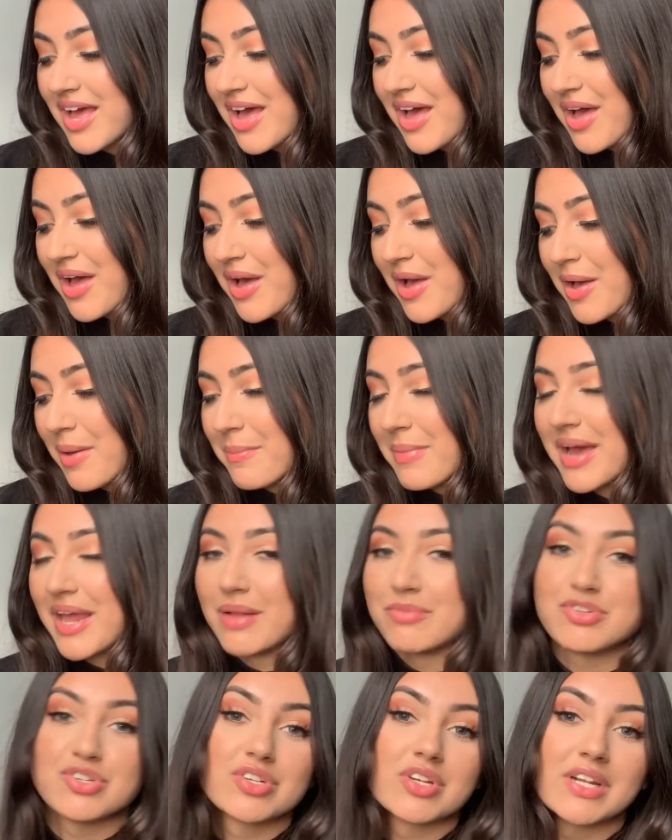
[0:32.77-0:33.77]
And
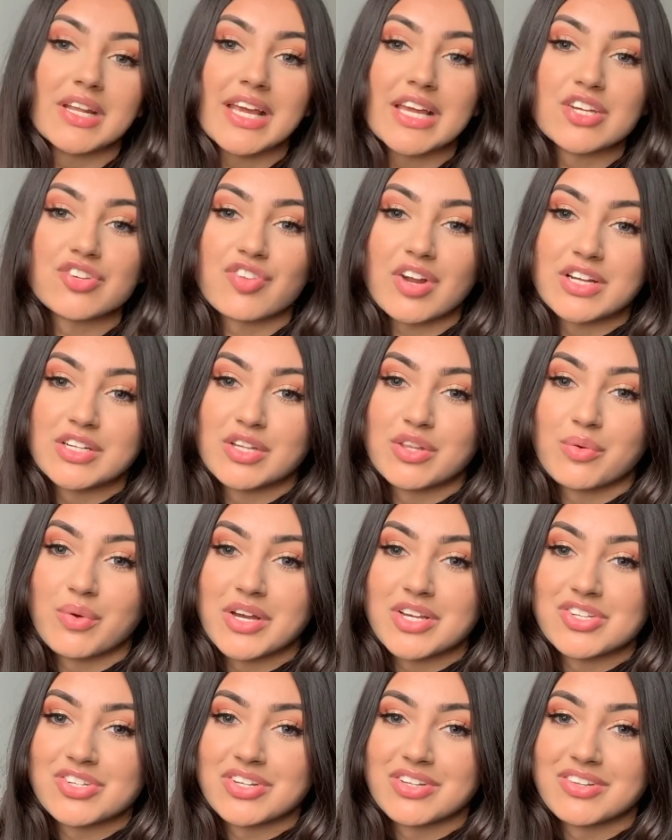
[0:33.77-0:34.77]
I'm just going to get straight into the
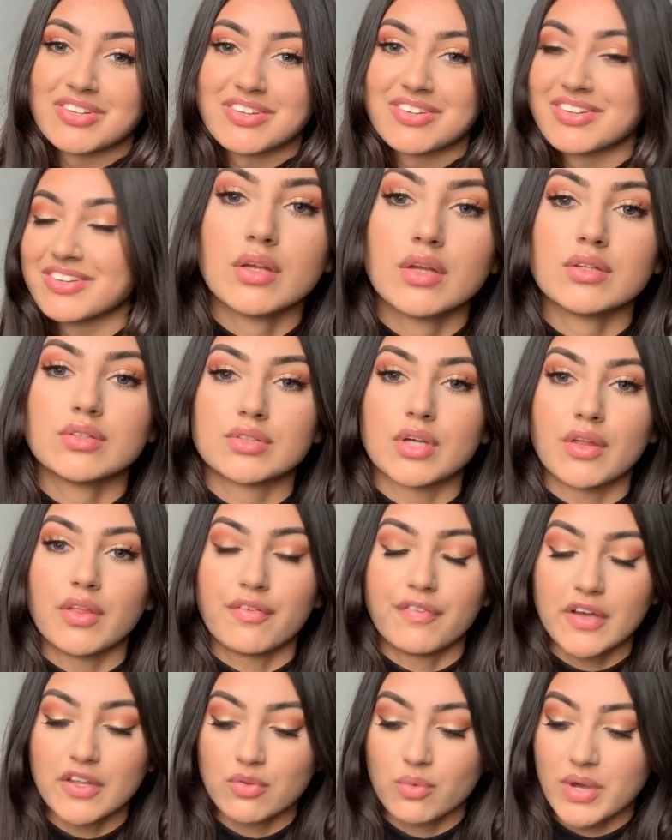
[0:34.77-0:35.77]
questions. So the
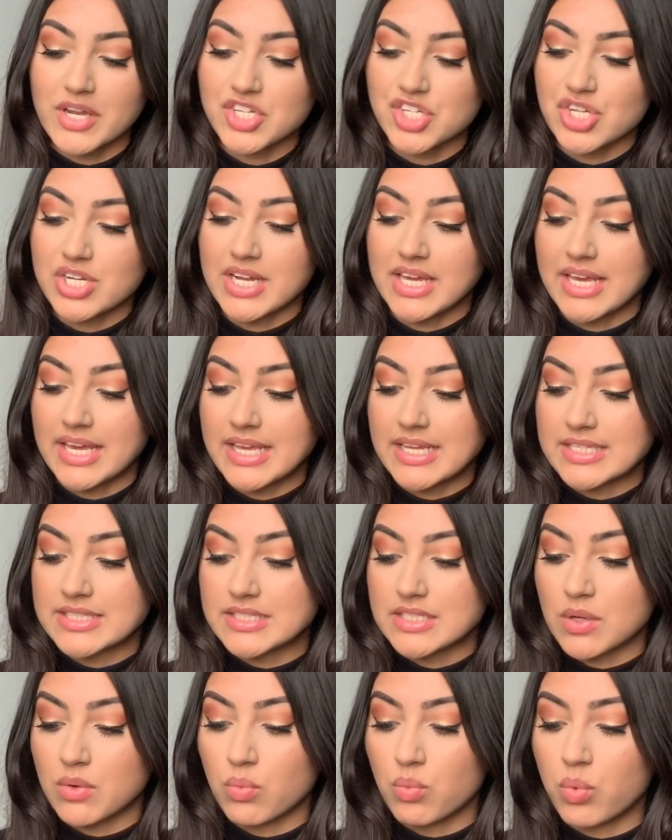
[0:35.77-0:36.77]
first question is,
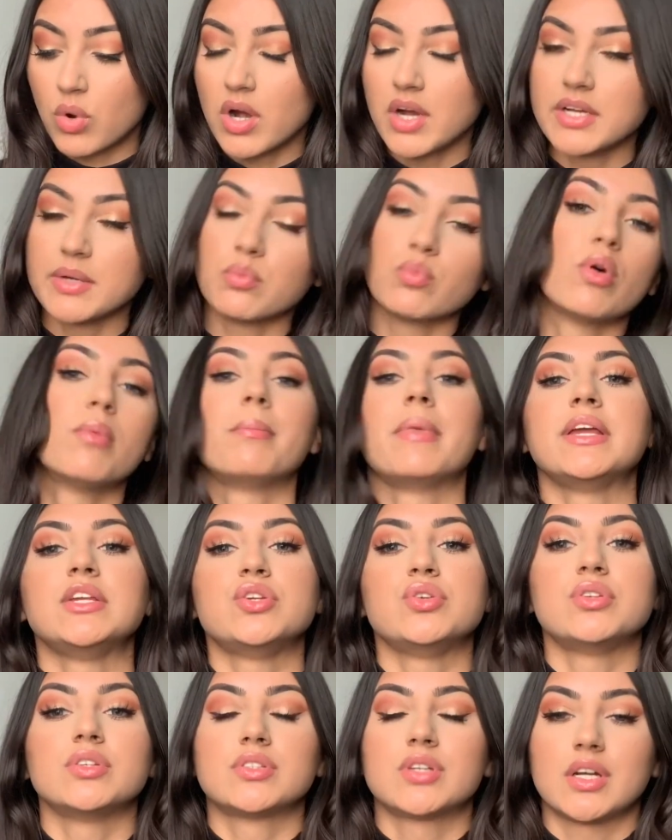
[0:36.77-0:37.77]
what made
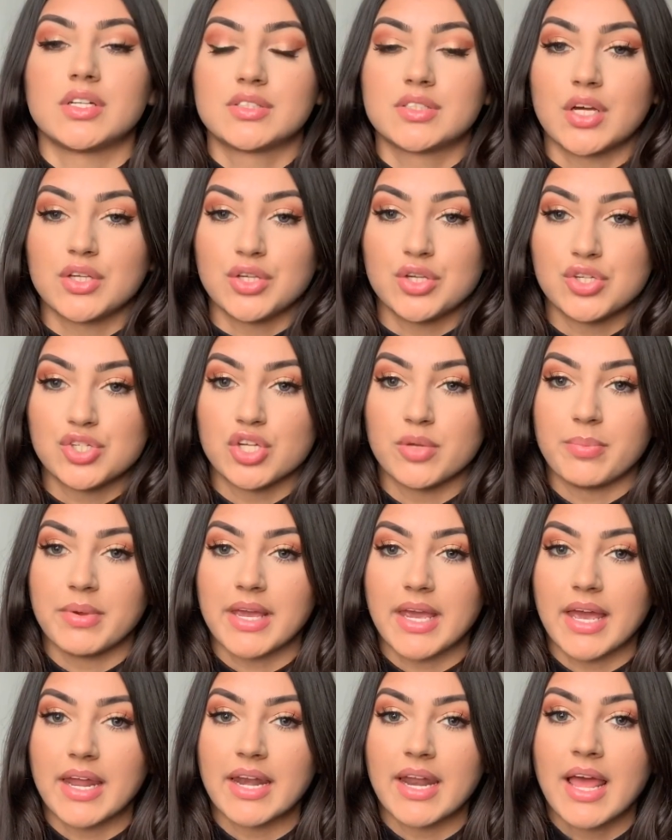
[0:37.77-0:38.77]
you decide to start YouTube
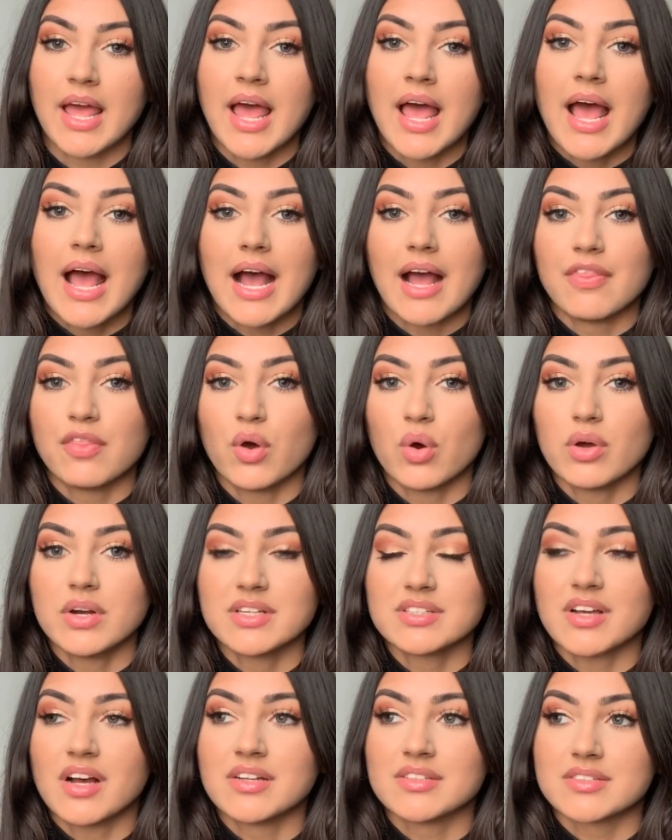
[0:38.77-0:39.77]
again? And the
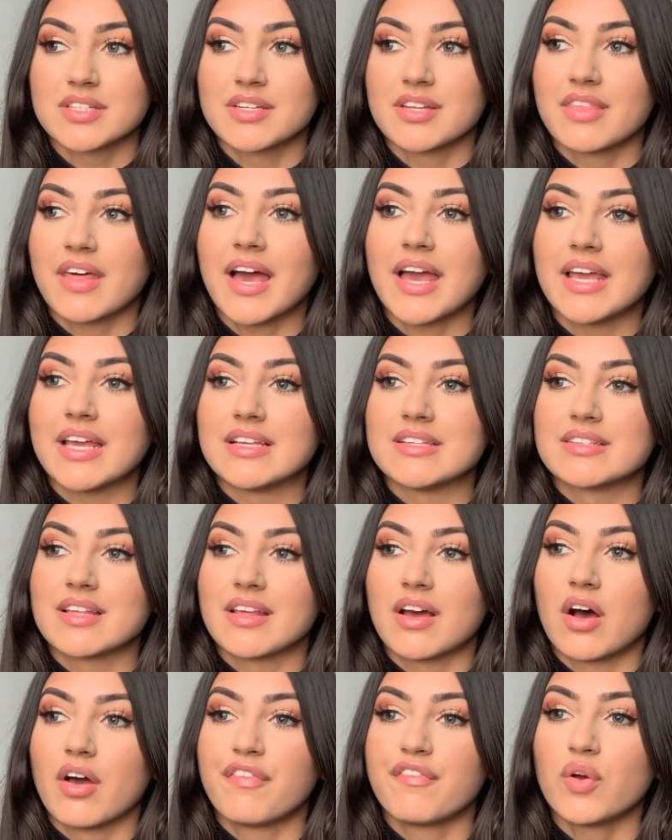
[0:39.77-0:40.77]
honest answer to that is,
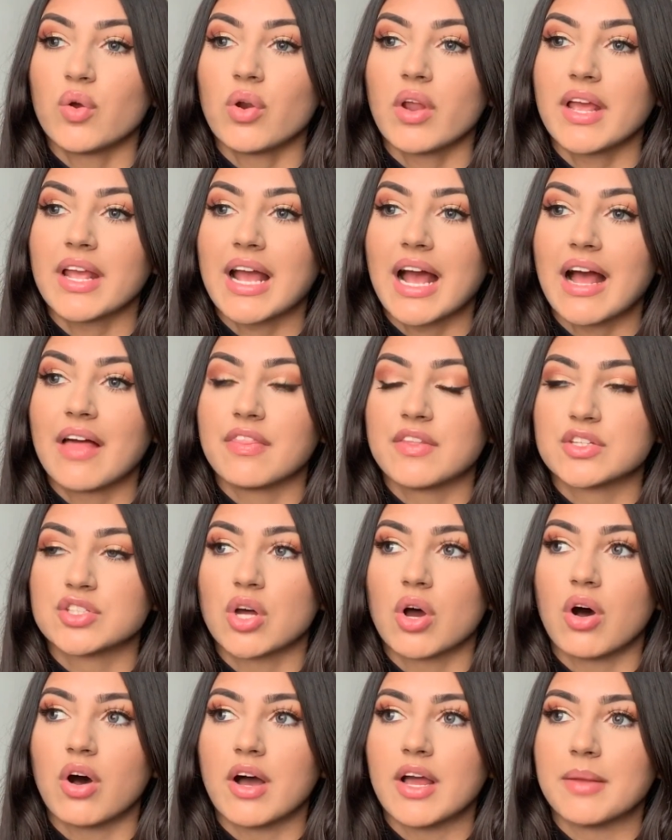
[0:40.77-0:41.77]
I feel like at the
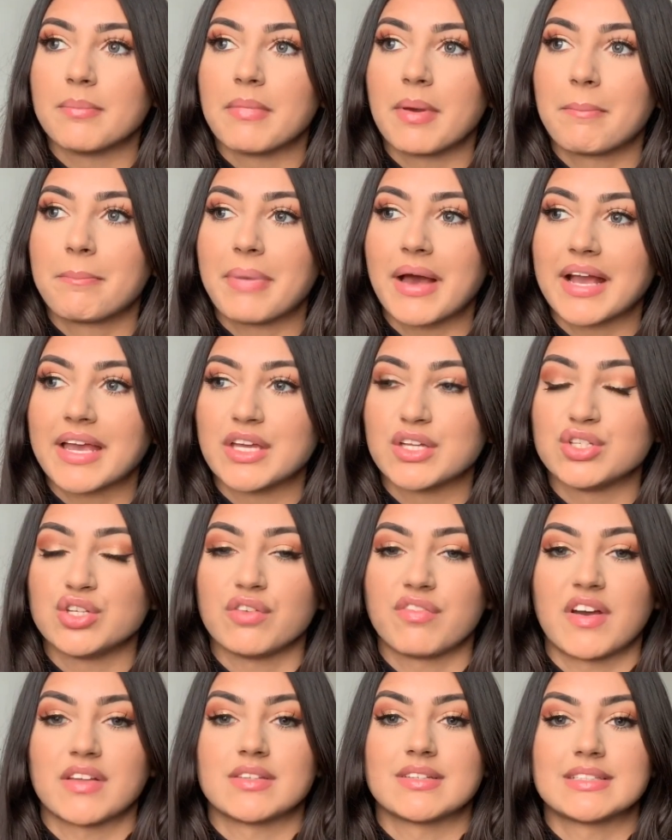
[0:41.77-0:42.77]
time, back in
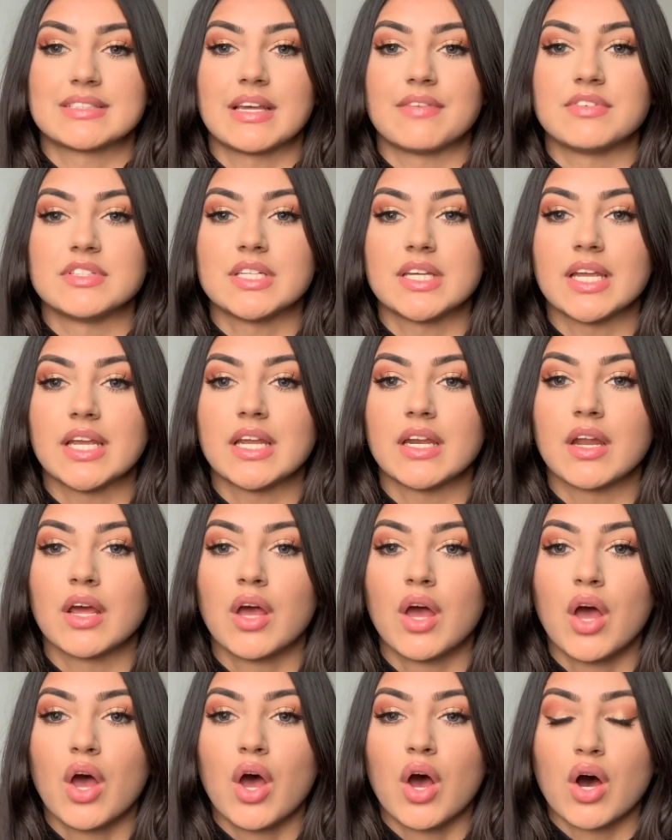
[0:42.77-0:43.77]
2017,
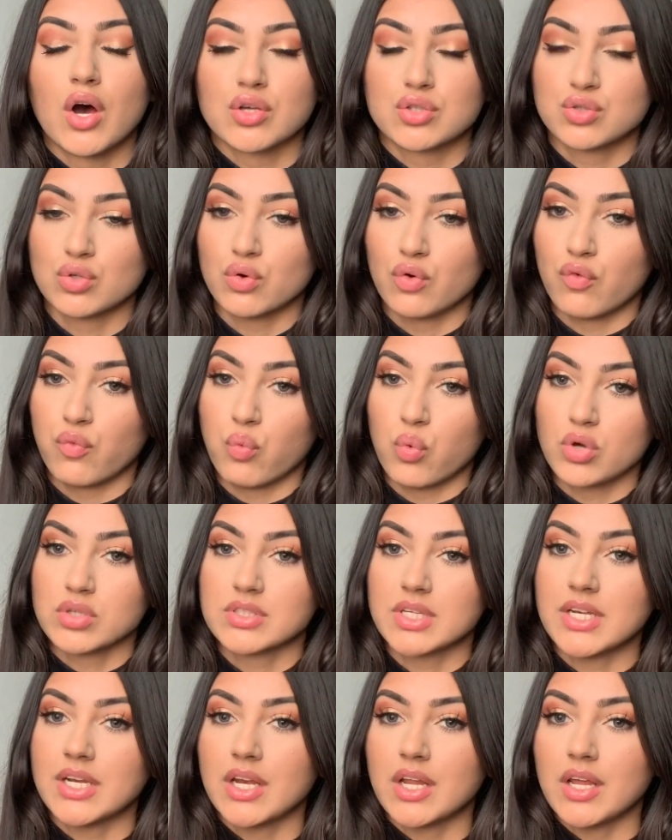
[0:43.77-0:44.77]
I sort of
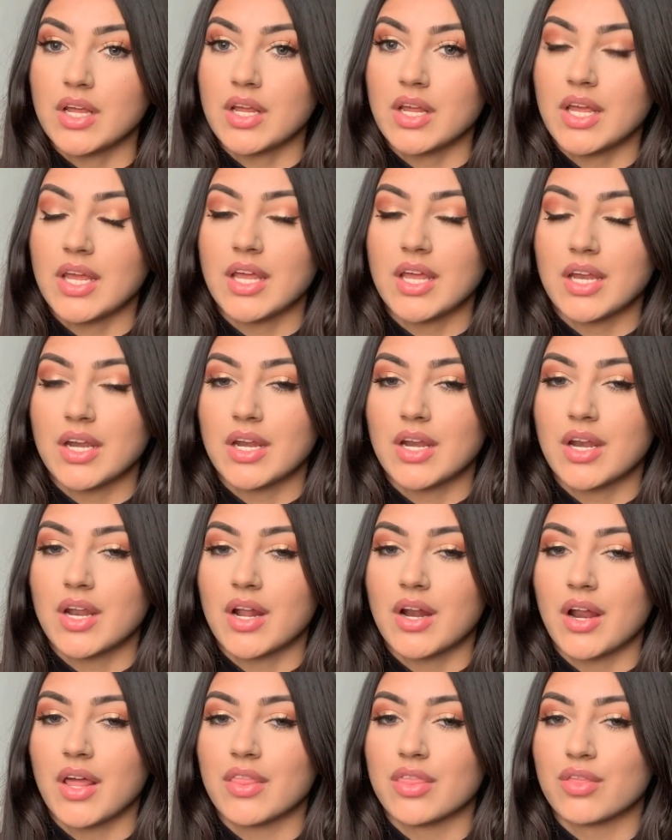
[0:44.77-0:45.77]
wasn't in
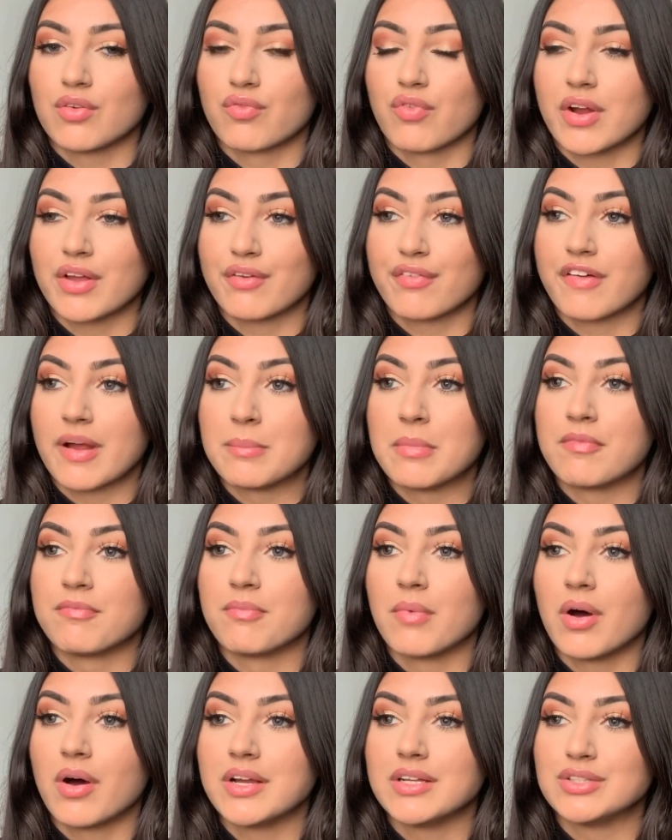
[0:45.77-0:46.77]
like the right frame of
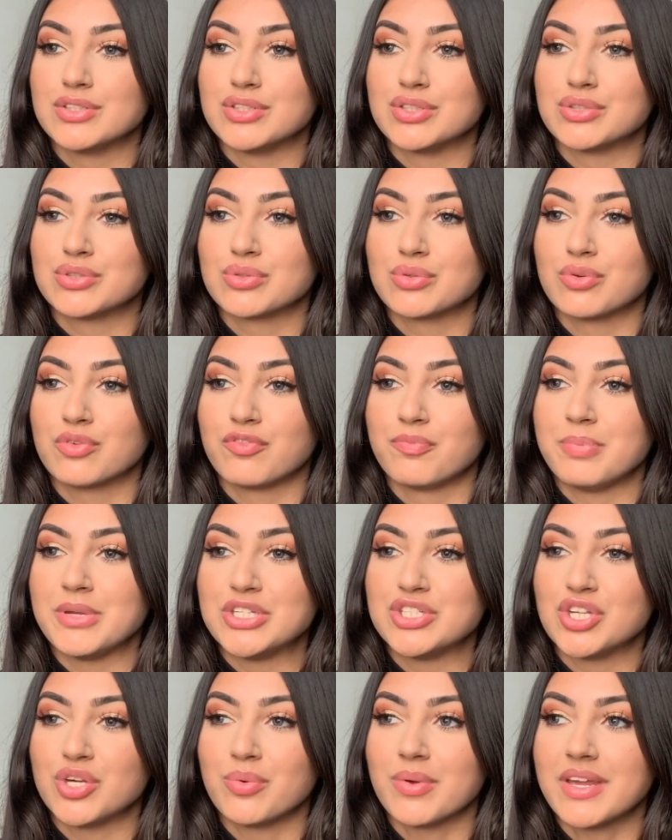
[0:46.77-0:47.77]
mind to sort of be
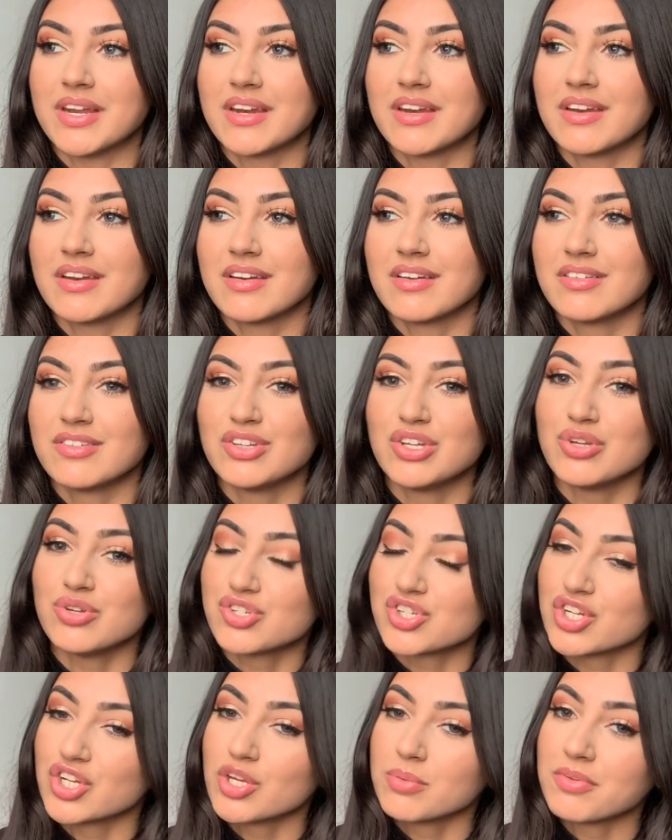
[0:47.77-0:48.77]
doing
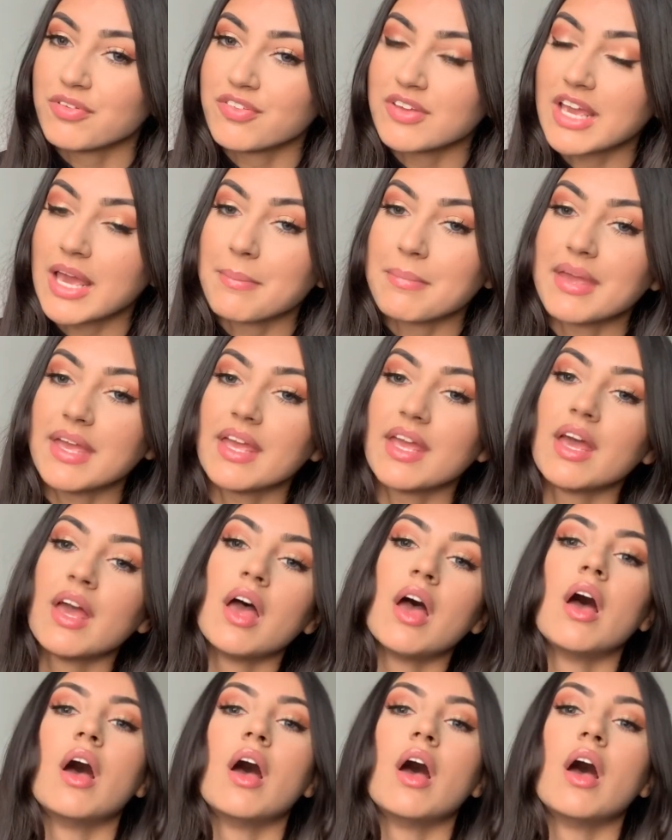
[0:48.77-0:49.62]
YouTube, if you get me.